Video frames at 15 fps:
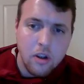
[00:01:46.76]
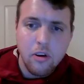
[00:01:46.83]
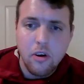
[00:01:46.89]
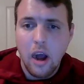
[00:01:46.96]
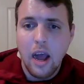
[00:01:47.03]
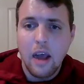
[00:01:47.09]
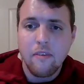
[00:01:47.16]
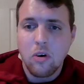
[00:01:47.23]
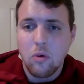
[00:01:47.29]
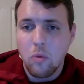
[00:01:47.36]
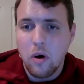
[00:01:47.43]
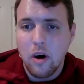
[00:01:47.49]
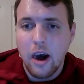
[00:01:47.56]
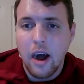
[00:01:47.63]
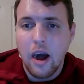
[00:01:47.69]
You're not having to
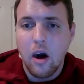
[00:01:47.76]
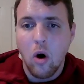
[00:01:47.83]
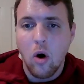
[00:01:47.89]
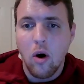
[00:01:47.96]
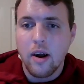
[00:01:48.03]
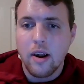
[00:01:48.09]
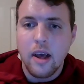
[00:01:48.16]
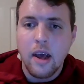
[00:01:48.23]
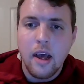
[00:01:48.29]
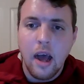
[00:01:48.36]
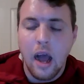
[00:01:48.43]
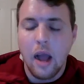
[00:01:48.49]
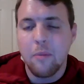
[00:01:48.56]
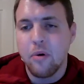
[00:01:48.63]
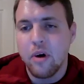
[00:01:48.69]
rely on
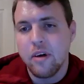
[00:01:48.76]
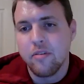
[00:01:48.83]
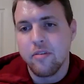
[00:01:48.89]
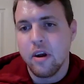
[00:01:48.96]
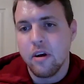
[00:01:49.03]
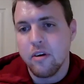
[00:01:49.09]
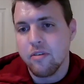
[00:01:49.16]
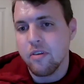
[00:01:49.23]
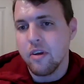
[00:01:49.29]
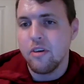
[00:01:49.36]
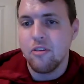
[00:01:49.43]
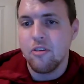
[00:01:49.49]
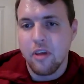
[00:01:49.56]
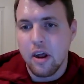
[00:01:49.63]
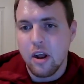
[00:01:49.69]
a Bless Harris
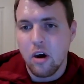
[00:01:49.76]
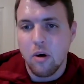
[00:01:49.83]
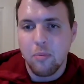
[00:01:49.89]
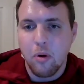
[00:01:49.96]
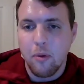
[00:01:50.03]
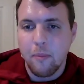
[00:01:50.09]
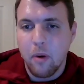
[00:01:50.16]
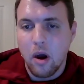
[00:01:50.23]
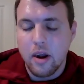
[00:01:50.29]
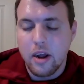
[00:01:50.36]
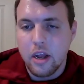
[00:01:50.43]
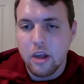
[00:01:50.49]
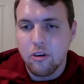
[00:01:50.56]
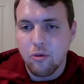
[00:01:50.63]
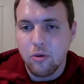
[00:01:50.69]
that just had an upper
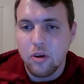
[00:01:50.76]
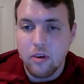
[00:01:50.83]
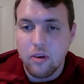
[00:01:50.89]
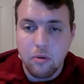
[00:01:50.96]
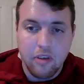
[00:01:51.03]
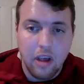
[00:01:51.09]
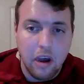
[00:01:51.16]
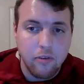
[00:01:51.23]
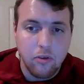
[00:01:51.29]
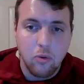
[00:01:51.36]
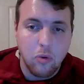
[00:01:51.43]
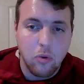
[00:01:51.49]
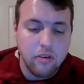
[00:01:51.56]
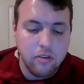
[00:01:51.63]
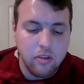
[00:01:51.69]
body injury that was out for
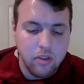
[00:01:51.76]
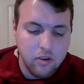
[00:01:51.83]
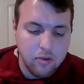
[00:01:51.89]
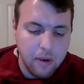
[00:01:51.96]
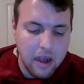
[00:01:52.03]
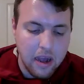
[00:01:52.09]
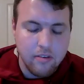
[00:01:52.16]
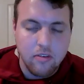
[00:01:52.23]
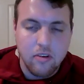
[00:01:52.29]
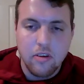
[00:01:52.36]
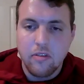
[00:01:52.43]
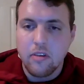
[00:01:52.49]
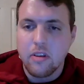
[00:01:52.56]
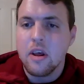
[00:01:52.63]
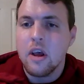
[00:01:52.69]
the rest of this past
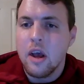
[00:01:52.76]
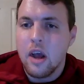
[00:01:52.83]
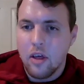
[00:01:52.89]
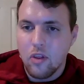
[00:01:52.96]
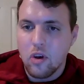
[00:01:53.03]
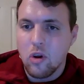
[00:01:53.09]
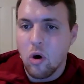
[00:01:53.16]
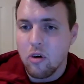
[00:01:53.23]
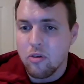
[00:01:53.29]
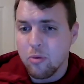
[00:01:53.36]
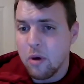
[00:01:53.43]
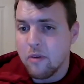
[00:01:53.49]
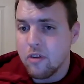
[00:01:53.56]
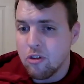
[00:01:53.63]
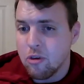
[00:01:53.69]
season. And then you
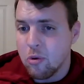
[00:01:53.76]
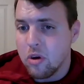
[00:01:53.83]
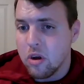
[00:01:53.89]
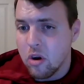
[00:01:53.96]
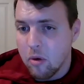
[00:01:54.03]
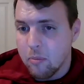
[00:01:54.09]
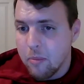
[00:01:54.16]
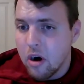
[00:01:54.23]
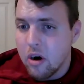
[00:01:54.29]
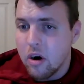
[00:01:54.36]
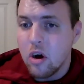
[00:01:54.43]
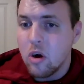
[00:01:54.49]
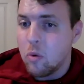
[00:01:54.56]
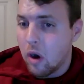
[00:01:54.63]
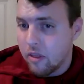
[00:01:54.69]
also have a Julian
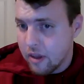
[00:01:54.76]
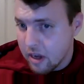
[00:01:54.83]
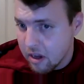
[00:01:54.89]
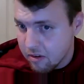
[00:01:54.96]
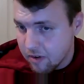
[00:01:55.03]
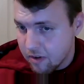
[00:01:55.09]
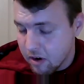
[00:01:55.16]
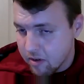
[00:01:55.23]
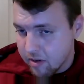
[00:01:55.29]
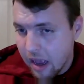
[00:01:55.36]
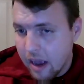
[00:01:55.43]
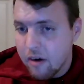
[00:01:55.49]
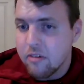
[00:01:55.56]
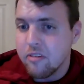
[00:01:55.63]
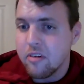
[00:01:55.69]
Armella, who I think is very
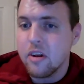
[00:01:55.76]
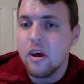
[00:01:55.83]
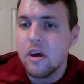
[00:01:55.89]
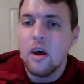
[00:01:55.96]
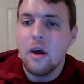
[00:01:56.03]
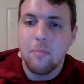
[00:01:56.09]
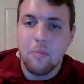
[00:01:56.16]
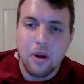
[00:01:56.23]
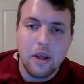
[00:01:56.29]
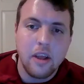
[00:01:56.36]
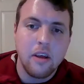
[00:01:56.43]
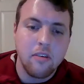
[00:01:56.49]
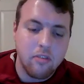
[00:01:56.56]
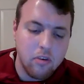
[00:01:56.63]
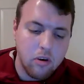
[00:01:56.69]
talented, but
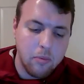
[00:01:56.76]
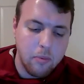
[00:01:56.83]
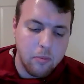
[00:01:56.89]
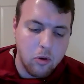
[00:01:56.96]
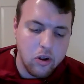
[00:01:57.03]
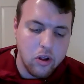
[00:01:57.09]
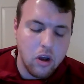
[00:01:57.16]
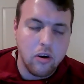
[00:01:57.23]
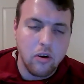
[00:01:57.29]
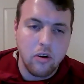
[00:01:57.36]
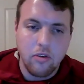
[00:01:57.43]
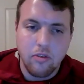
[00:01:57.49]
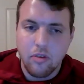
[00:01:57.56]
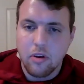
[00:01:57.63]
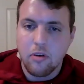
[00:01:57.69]
he is a little bit more
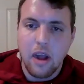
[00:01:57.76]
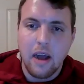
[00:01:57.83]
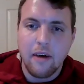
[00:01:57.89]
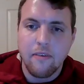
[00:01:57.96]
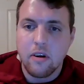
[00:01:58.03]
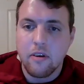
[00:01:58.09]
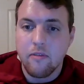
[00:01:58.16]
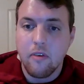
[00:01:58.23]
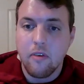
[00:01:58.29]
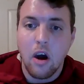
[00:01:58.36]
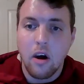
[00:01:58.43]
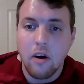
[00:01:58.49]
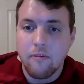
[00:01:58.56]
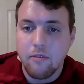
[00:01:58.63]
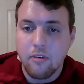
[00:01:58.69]
younger. So you're having
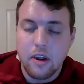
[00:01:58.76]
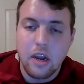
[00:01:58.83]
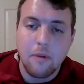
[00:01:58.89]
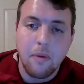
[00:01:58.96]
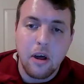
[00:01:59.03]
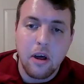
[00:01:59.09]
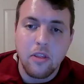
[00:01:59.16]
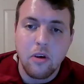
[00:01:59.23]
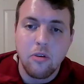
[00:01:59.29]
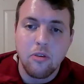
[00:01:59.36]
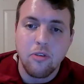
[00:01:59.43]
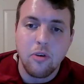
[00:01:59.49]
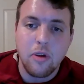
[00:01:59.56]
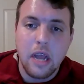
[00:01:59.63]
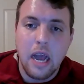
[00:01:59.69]
to forget about
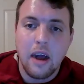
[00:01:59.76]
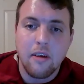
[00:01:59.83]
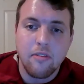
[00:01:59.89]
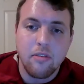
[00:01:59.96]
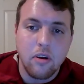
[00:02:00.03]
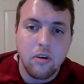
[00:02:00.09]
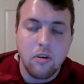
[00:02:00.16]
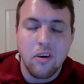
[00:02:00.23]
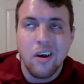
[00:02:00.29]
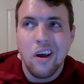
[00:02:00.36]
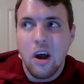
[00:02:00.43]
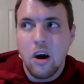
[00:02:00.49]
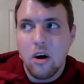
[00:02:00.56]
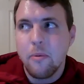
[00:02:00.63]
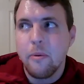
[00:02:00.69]
those two guys that are a
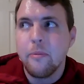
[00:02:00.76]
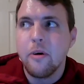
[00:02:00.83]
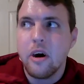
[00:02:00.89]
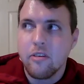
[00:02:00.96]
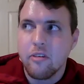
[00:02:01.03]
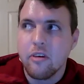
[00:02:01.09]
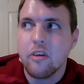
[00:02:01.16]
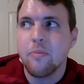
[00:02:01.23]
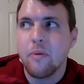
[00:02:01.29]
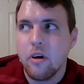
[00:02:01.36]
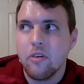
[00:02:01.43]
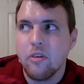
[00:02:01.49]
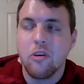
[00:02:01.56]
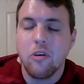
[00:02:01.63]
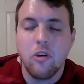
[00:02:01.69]
little bit less
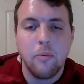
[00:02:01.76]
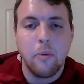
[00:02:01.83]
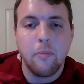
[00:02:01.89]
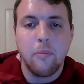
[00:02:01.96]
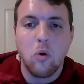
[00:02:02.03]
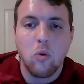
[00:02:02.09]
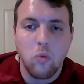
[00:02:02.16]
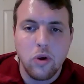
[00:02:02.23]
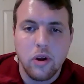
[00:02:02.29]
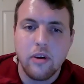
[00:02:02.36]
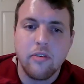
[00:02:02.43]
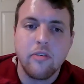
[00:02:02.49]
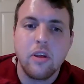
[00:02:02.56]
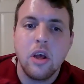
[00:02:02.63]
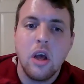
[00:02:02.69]
experienced or a little bit more
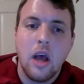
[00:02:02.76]
risk.